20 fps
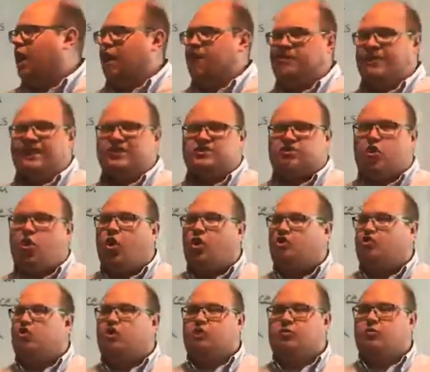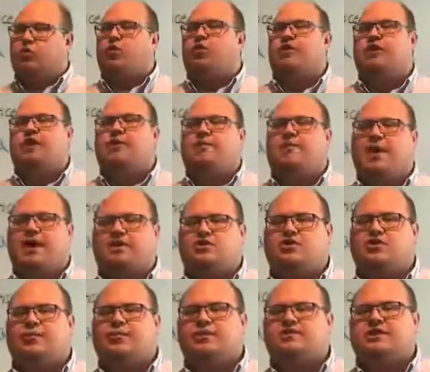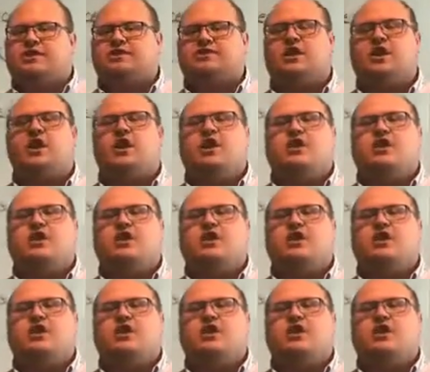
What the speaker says: that's long term going to impact your business.